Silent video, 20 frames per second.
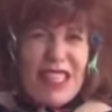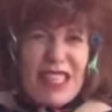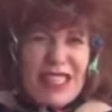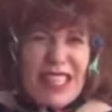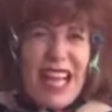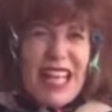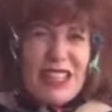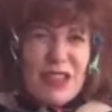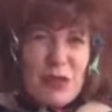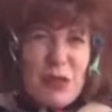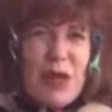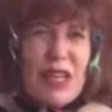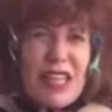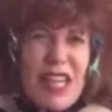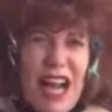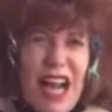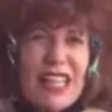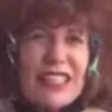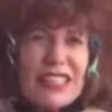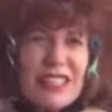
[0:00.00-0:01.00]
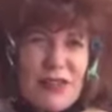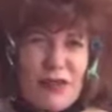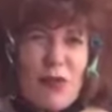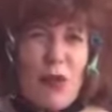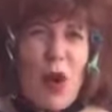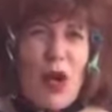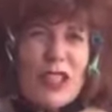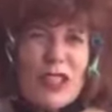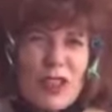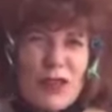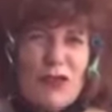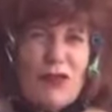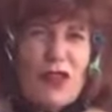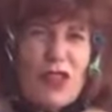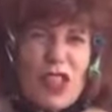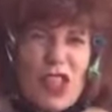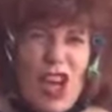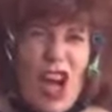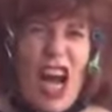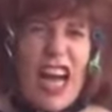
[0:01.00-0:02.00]
That's what kind of wonderful
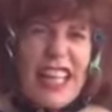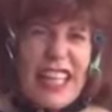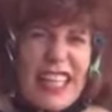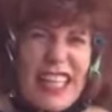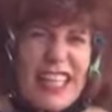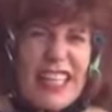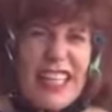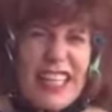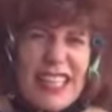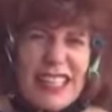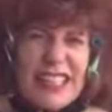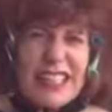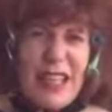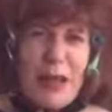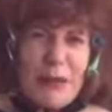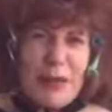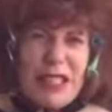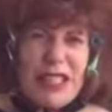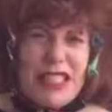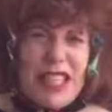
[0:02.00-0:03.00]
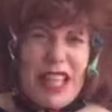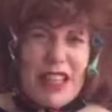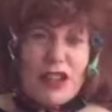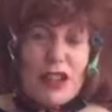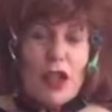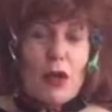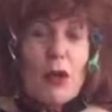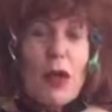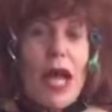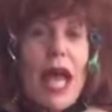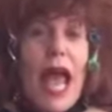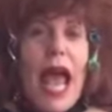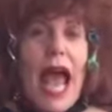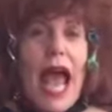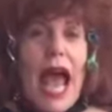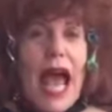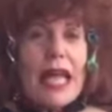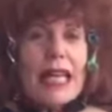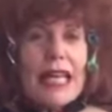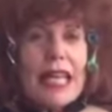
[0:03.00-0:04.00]
guy he is, let me tell you.
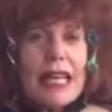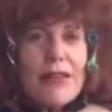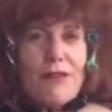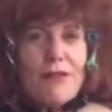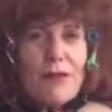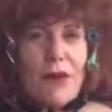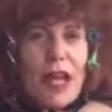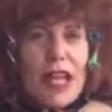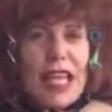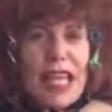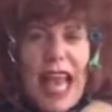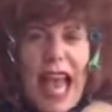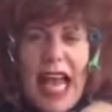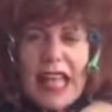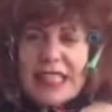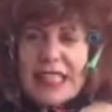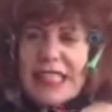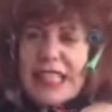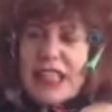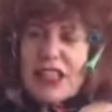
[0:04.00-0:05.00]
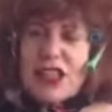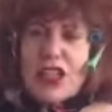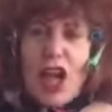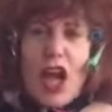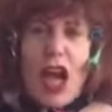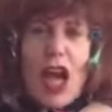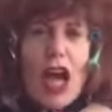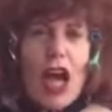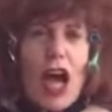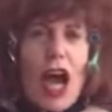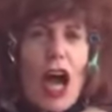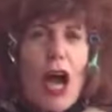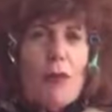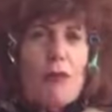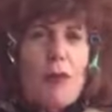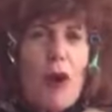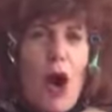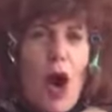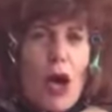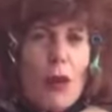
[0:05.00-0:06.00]
And he has these
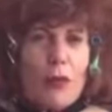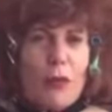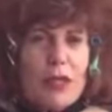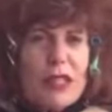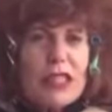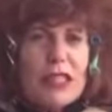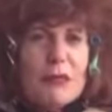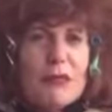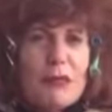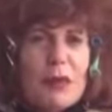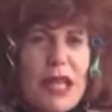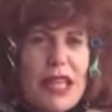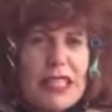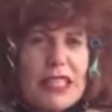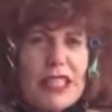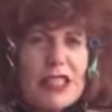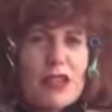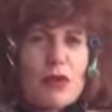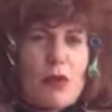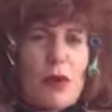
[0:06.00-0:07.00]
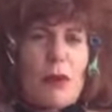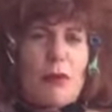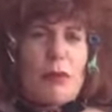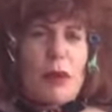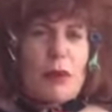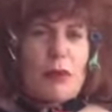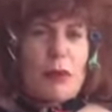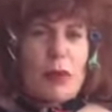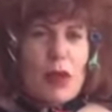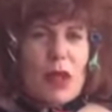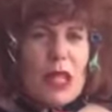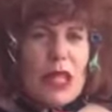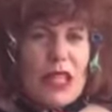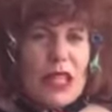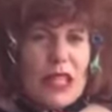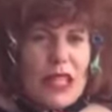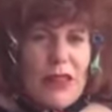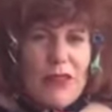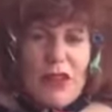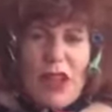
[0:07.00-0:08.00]
apartments and places where people
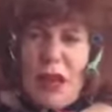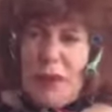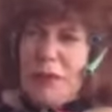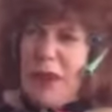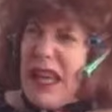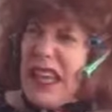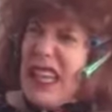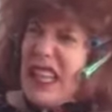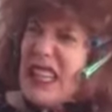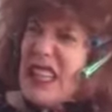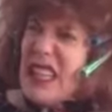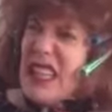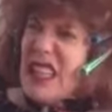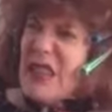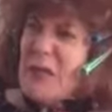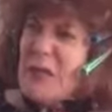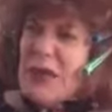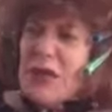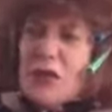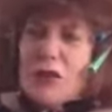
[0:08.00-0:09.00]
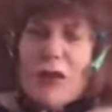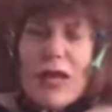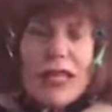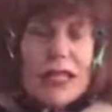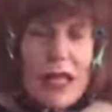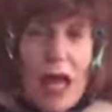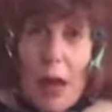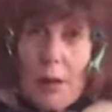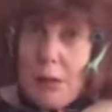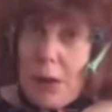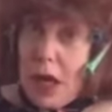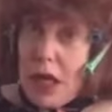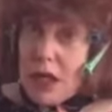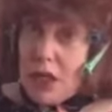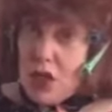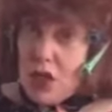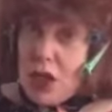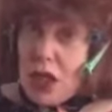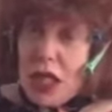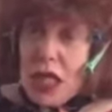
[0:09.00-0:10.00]
can live. They pay a little bit of rent, not
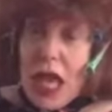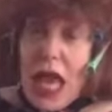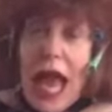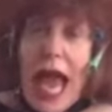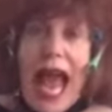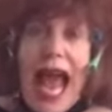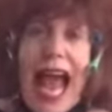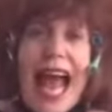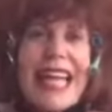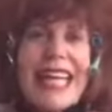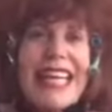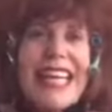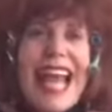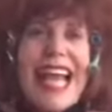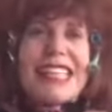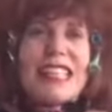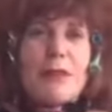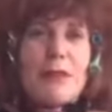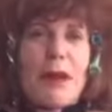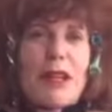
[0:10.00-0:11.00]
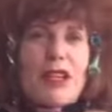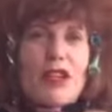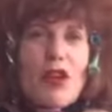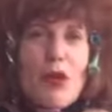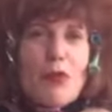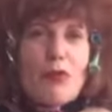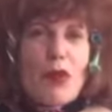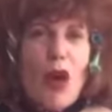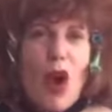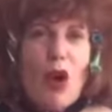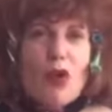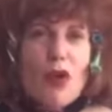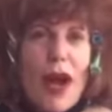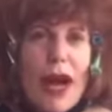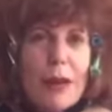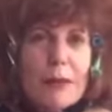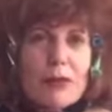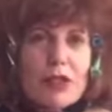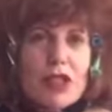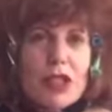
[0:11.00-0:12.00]
much. And he has special
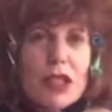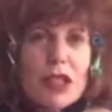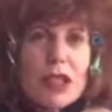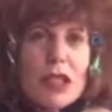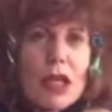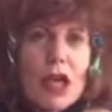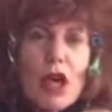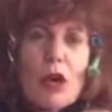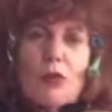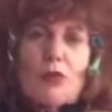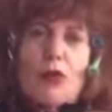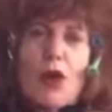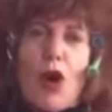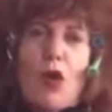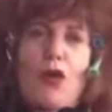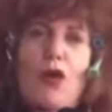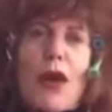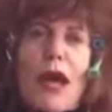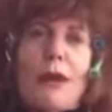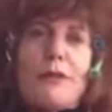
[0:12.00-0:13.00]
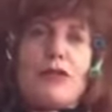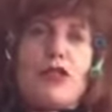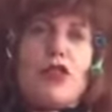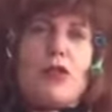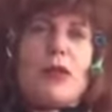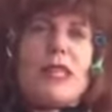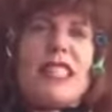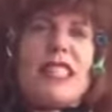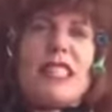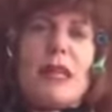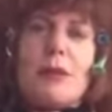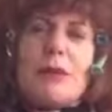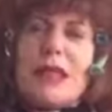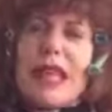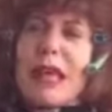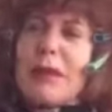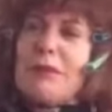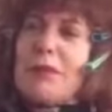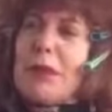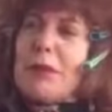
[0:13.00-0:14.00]
programs. Programs to
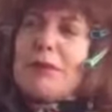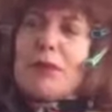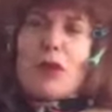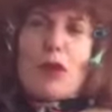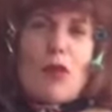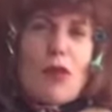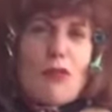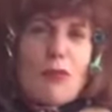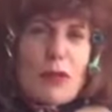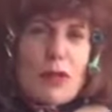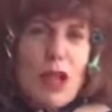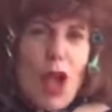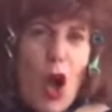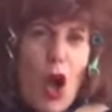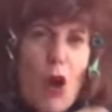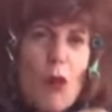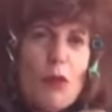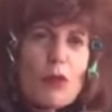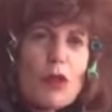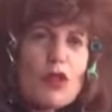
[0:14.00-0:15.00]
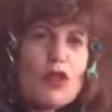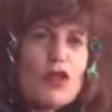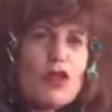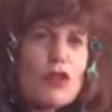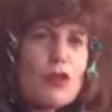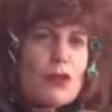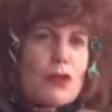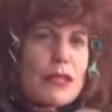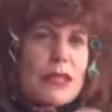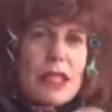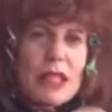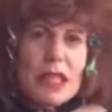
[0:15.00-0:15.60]
assimilate people who have been homeless or